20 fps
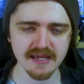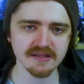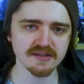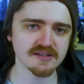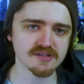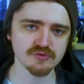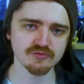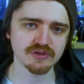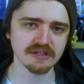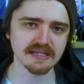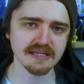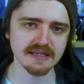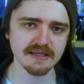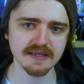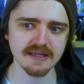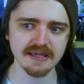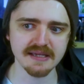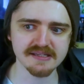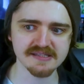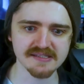doesn't
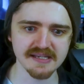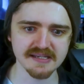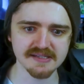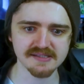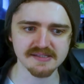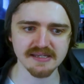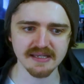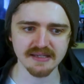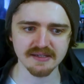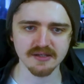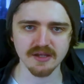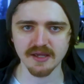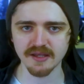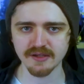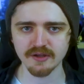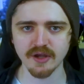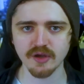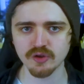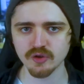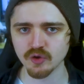really exist in, in
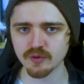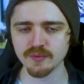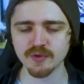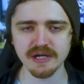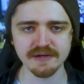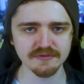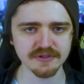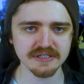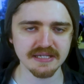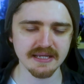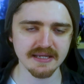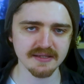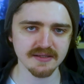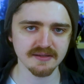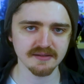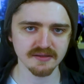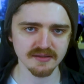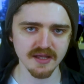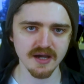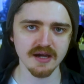a normal everyday
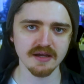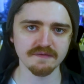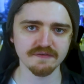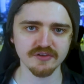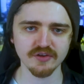life.